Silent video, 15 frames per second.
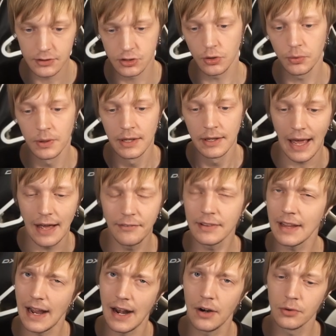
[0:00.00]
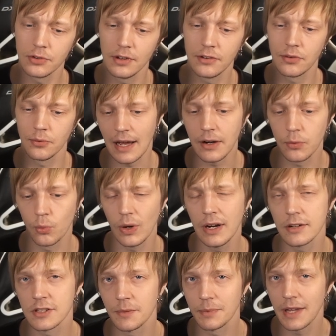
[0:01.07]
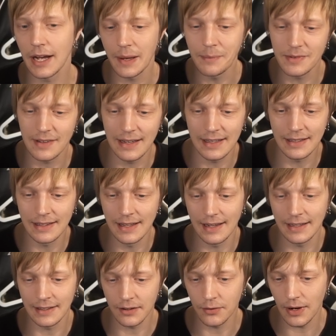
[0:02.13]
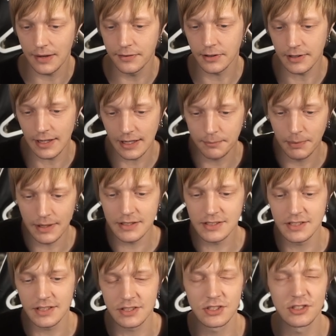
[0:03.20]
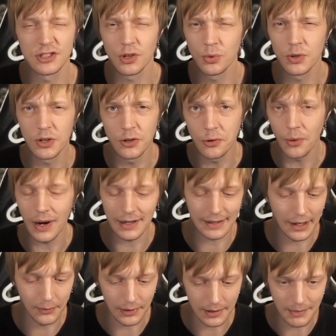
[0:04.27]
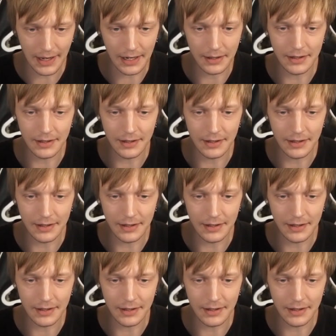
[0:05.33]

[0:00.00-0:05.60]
So, having the arrows is kind of weird sometimes in a graveyard deck, but it's just so good right now in the meta.